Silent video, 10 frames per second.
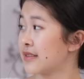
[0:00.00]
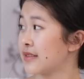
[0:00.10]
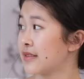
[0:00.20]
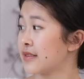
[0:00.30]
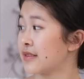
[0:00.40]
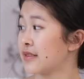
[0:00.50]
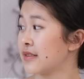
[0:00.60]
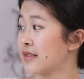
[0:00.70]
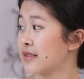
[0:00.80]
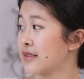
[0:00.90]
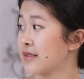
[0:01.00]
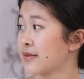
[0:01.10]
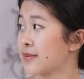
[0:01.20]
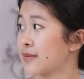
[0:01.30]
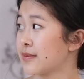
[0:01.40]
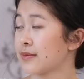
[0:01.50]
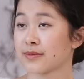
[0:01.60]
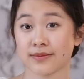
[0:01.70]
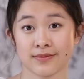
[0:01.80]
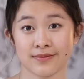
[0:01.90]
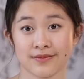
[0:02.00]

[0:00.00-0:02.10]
The person shown says nothing.